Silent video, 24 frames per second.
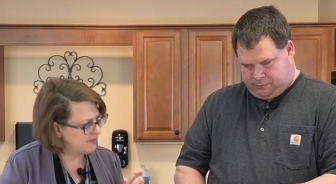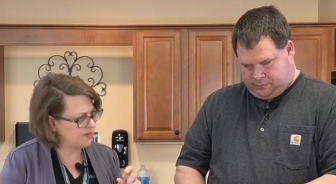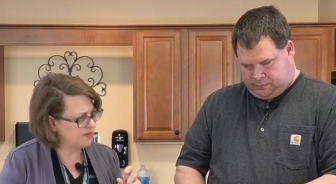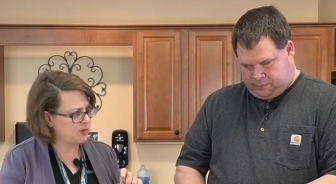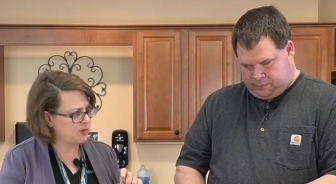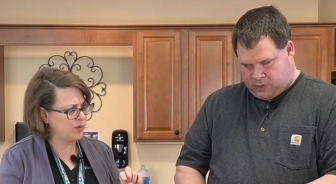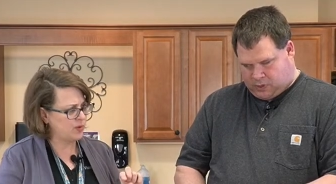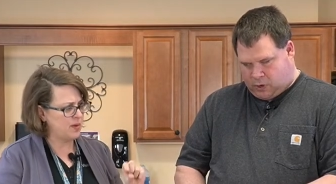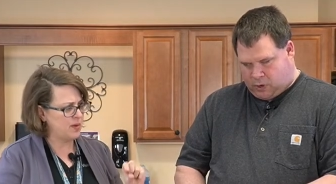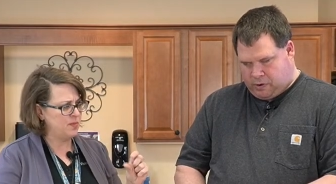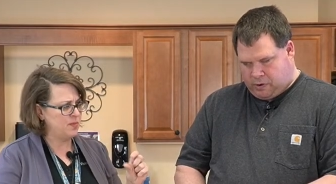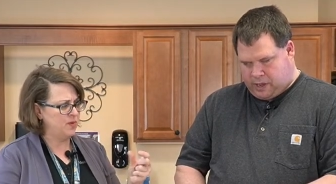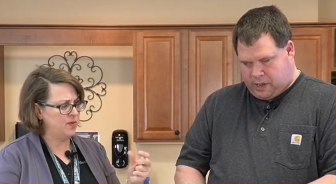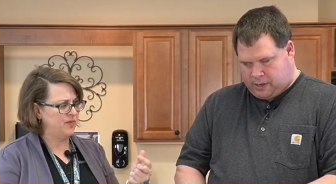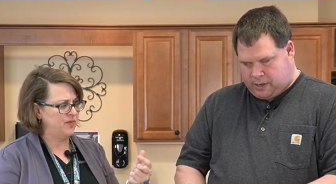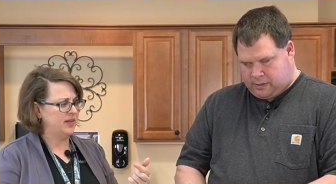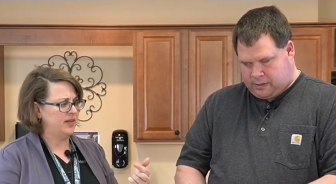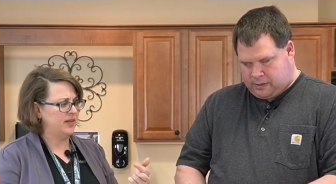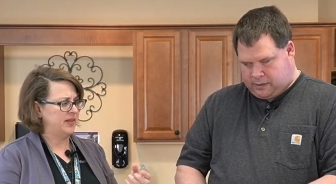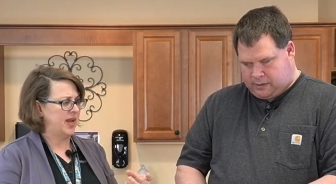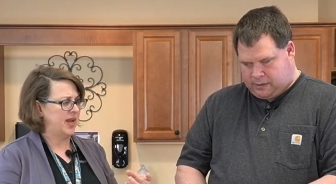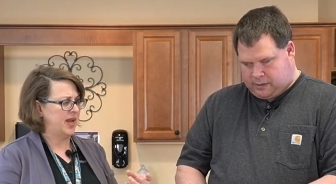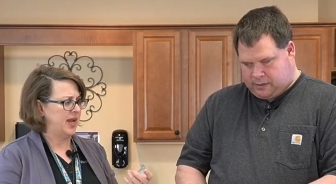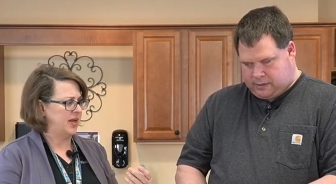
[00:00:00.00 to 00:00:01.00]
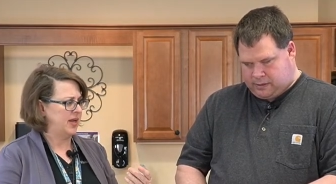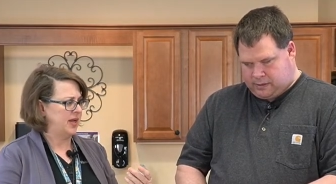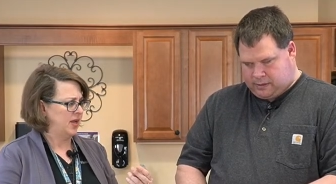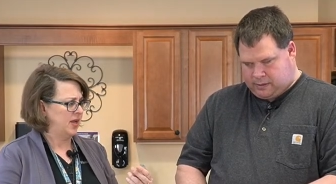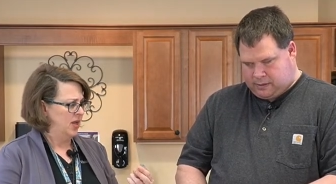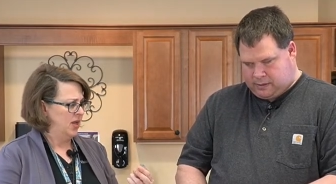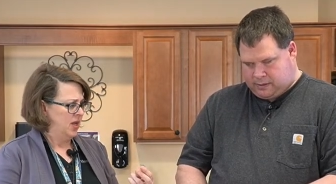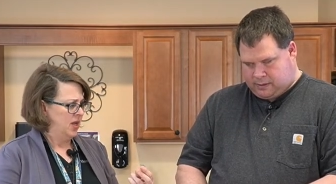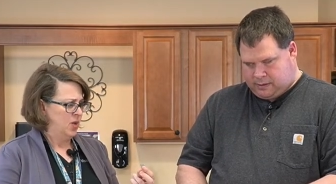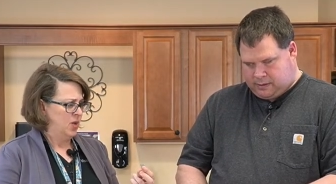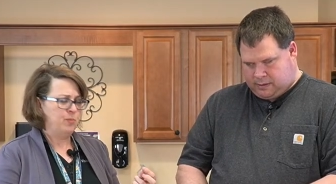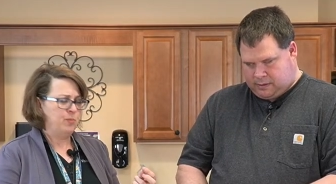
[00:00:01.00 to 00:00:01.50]
Speaker 1: removing oh, yeah. like
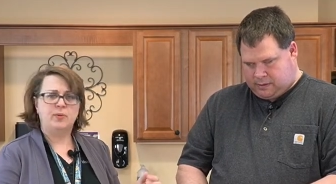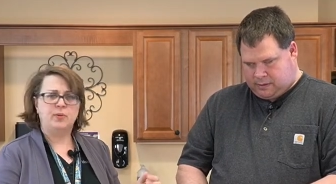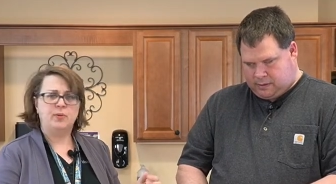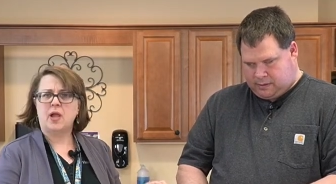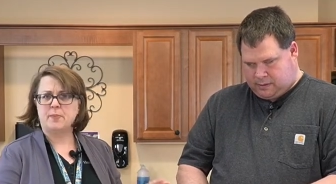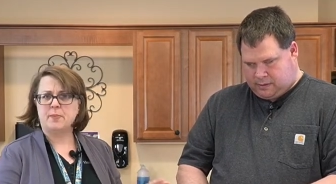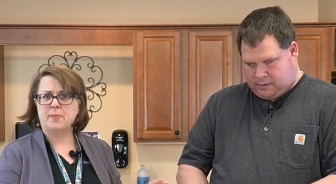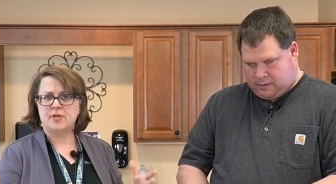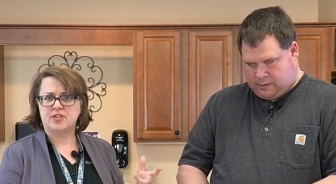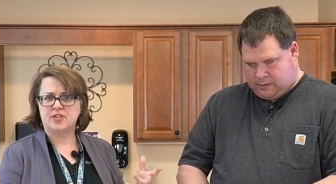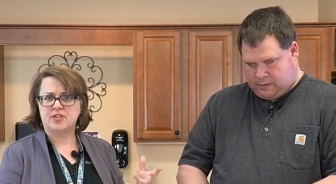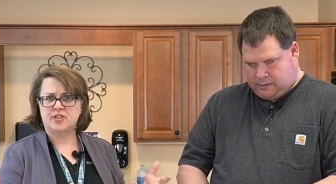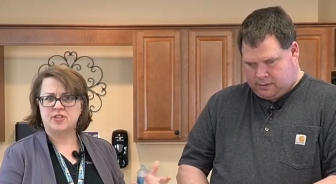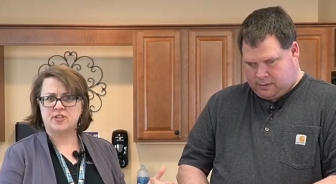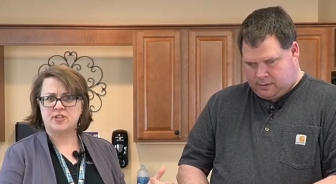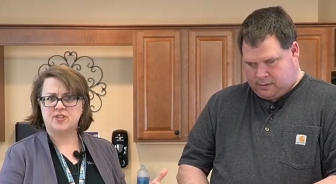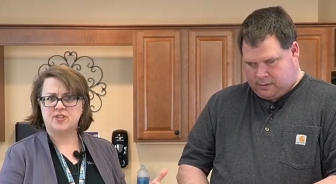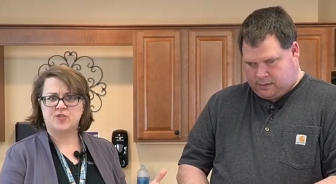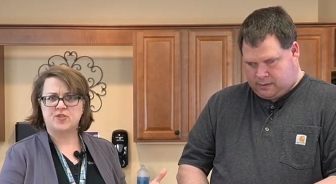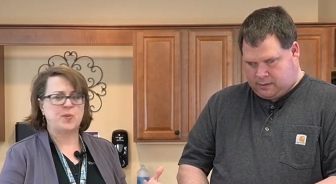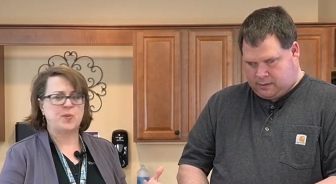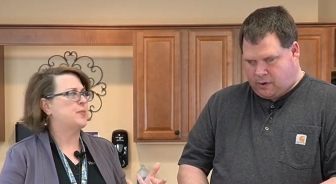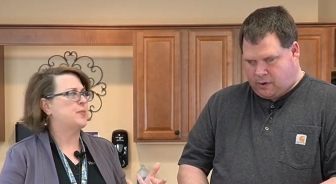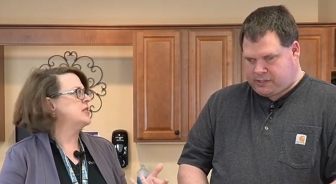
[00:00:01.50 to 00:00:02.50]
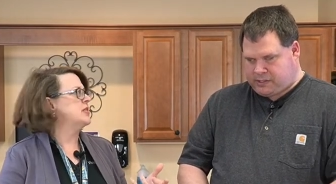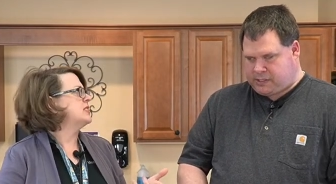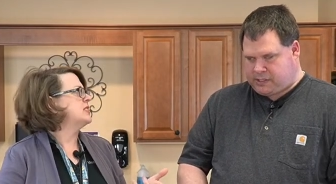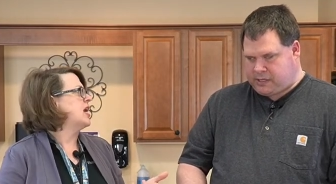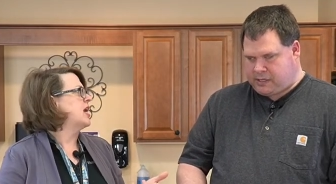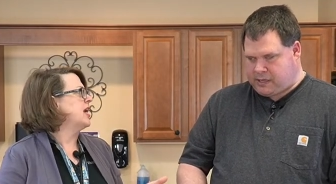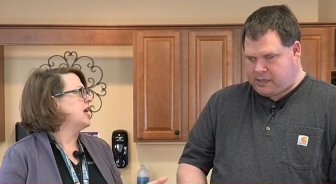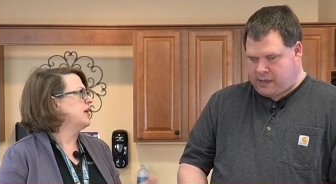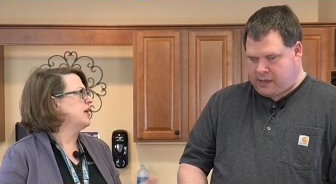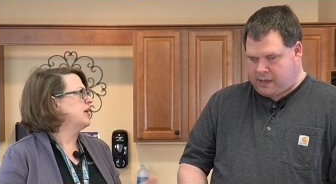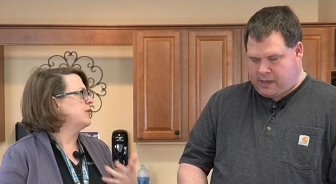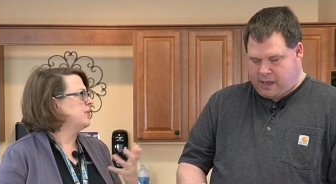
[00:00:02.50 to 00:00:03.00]
blemishes from oh,
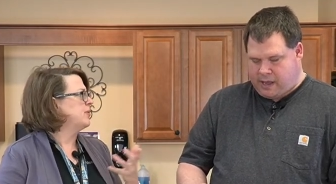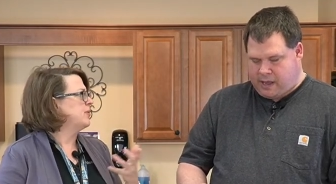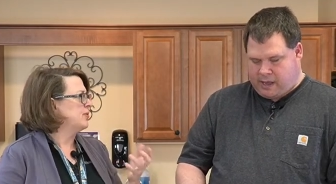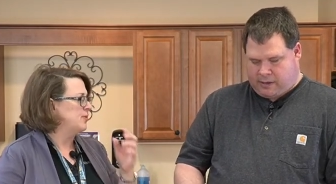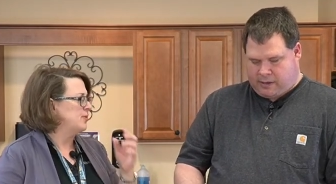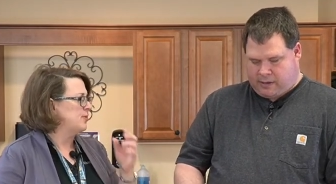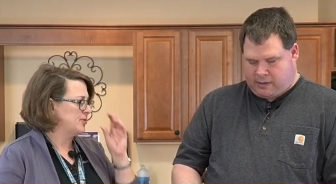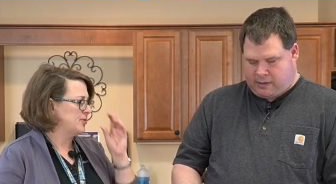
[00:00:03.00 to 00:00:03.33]
potatoes yeah. and